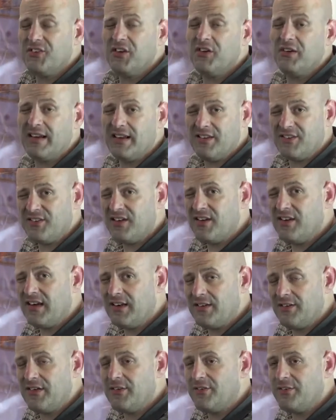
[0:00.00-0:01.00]
so it is
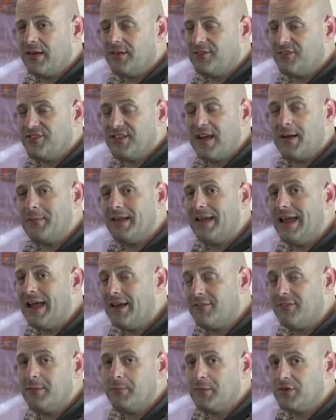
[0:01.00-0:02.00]
a
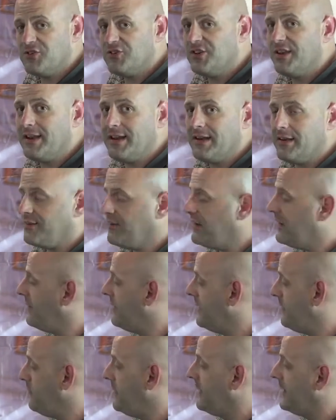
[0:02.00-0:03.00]
semi-heavy machine,
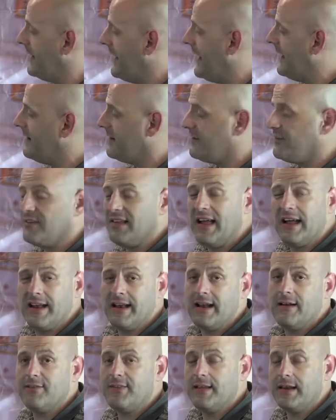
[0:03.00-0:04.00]
but yet it's light
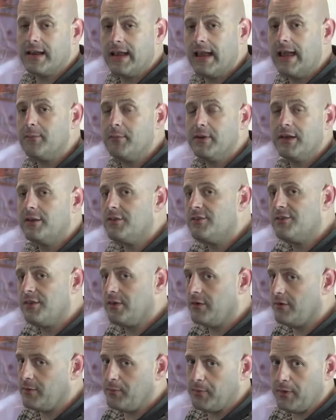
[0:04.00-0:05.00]
enough that it can be
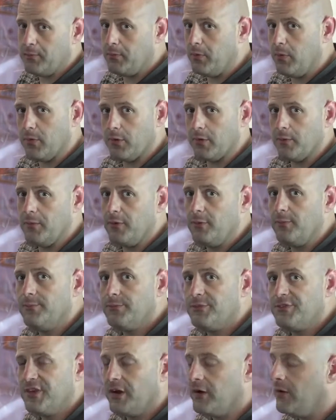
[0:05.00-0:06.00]
considered to be portable.
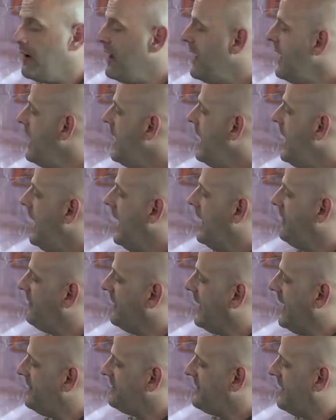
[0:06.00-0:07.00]
So if you
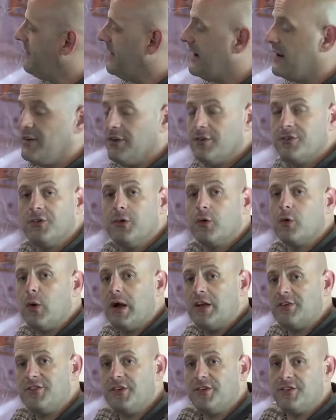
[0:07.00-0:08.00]
guys have any additional
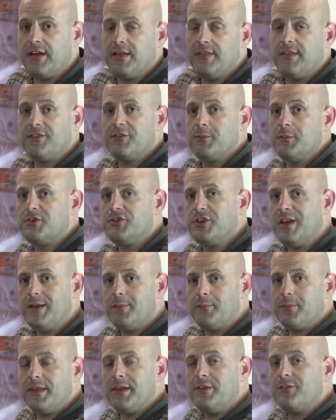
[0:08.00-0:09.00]
questions on this
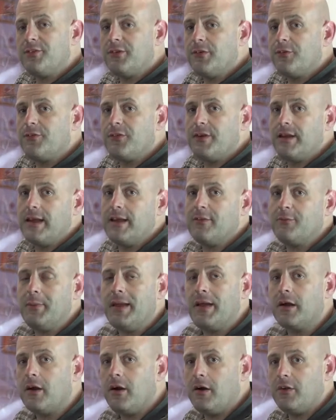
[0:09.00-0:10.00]
machine, please feel free to give
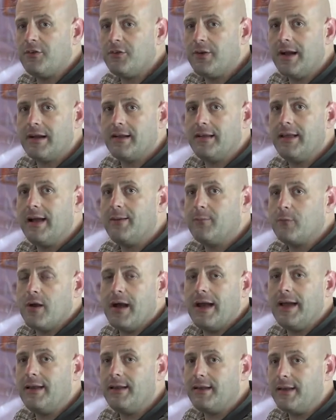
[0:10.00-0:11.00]
me a call directly. I'm
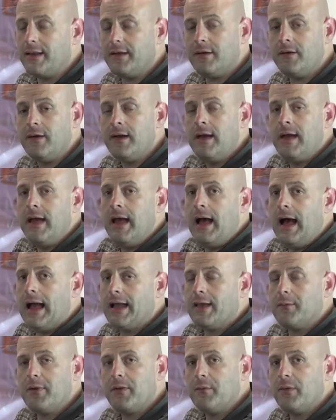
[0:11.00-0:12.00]
Ryan Neal. I
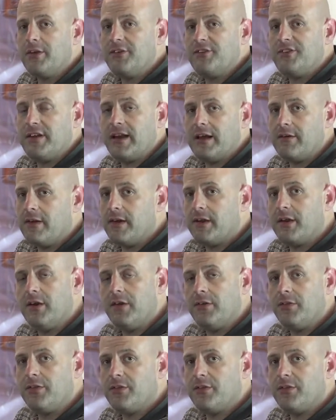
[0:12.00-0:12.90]
can be reached at area code